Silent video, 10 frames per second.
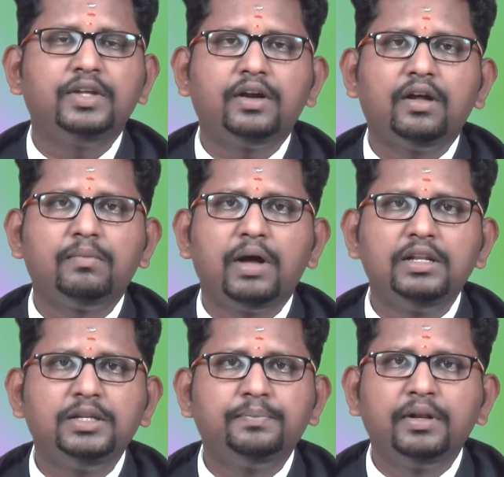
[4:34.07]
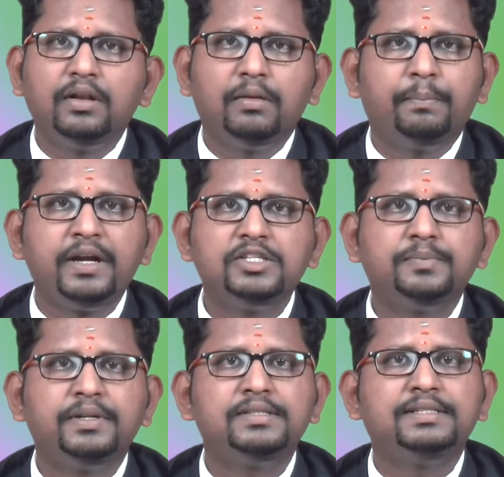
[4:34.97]
There are multiple
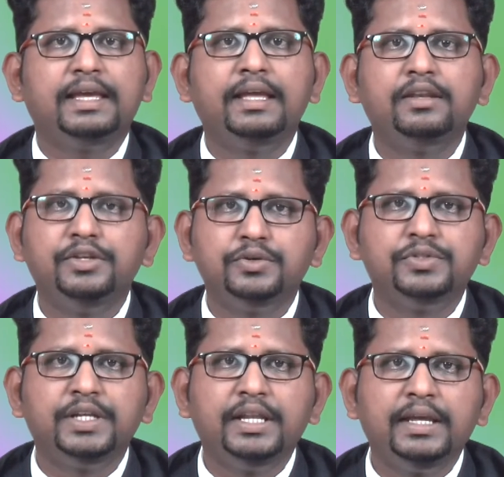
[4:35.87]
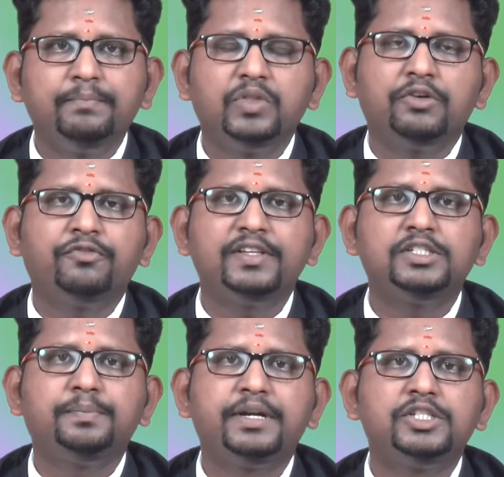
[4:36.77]
principles in UCD. The
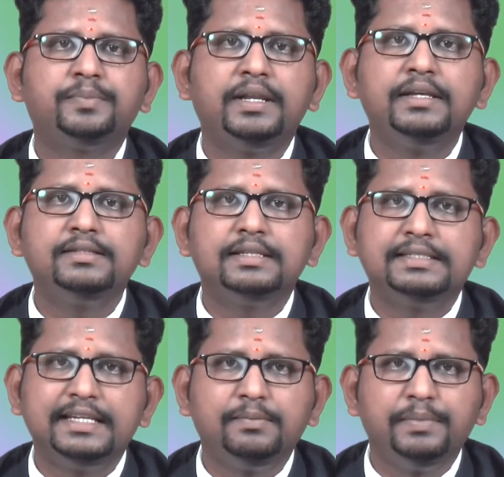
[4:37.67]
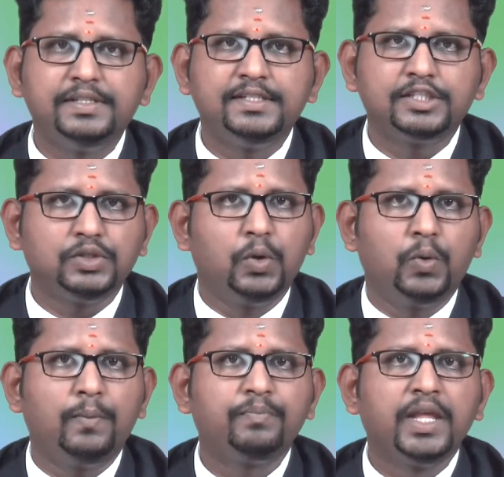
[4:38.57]
first principle is set business
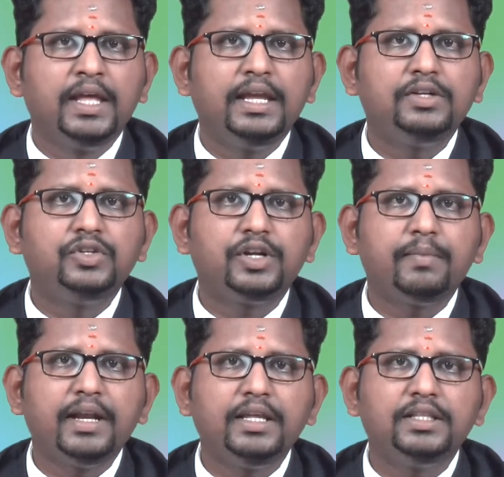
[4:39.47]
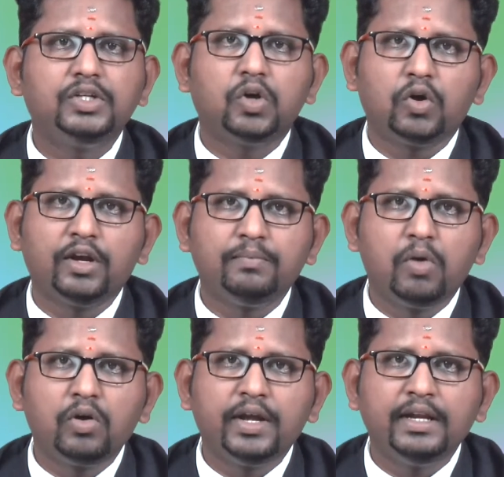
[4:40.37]
goal. If determining the target
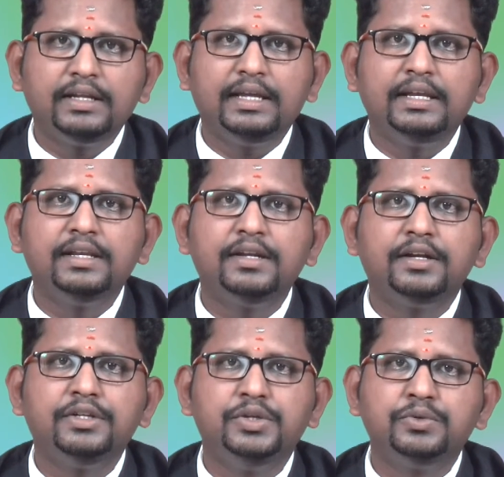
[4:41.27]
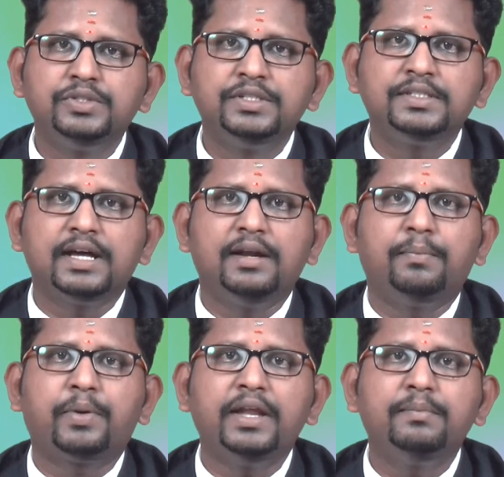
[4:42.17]
market, intended users
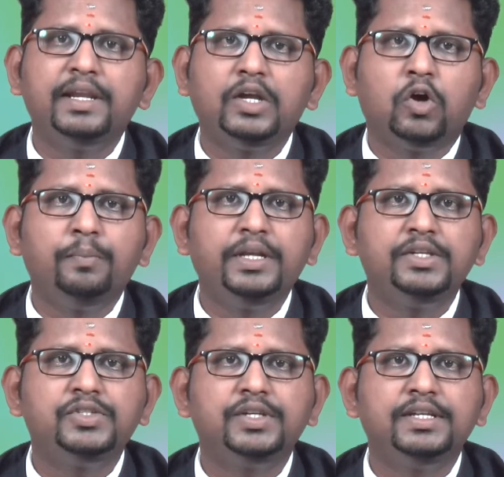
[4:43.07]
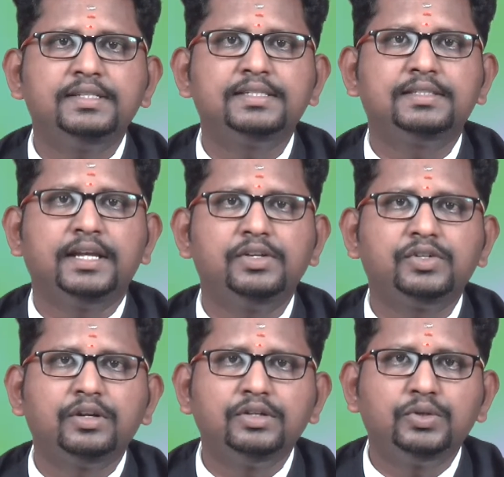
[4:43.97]
and primary competition is
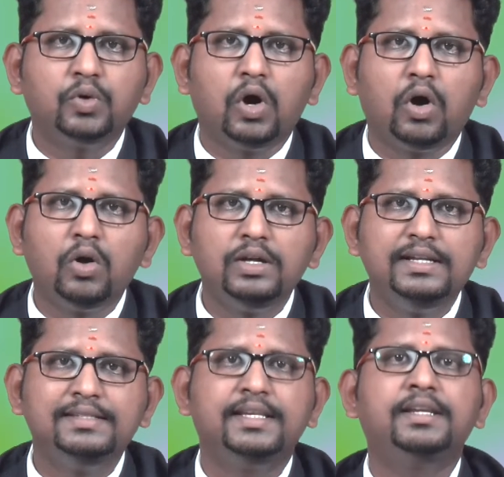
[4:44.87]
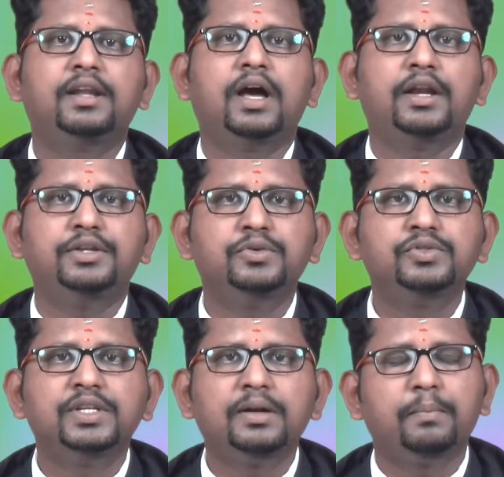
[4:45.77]
central to all design and
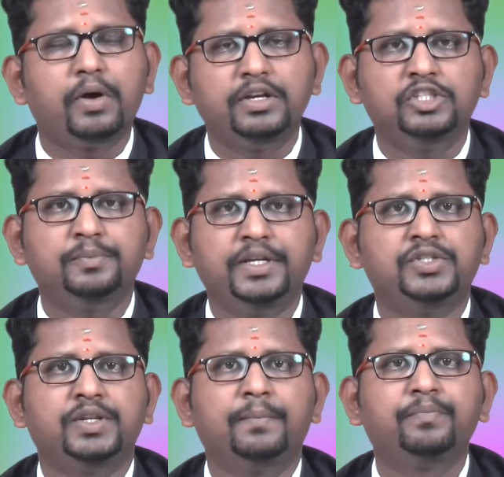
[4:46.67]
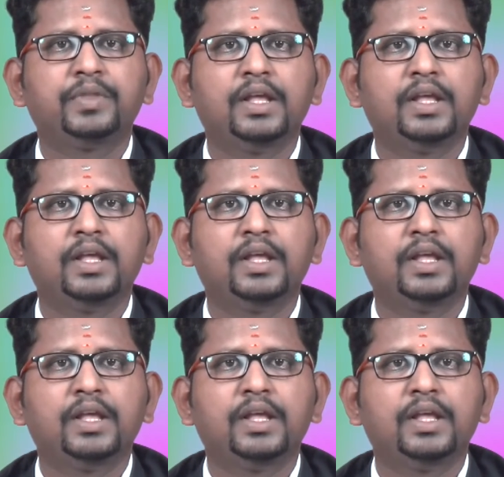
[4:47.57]
user participation.